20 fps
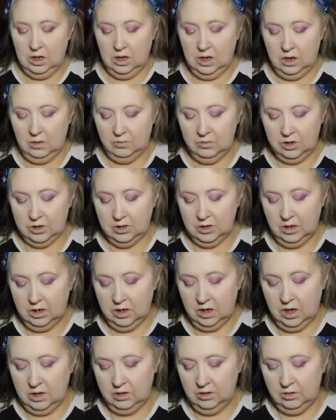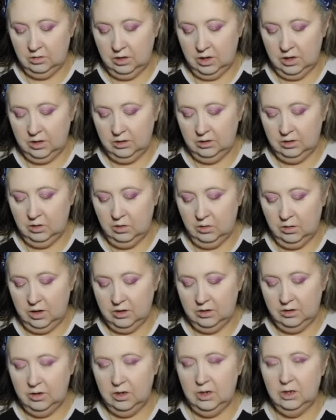And I'm just going to go
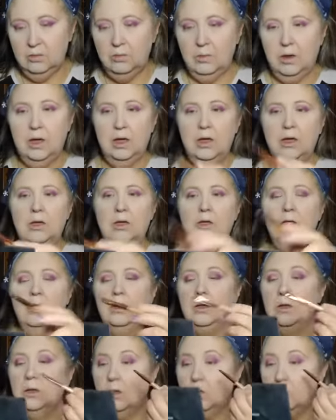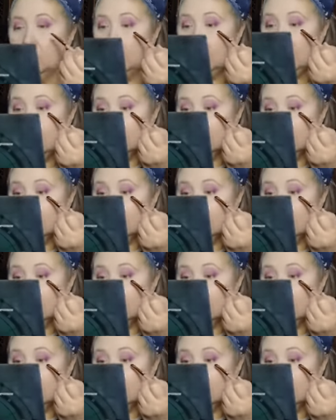underneath my lower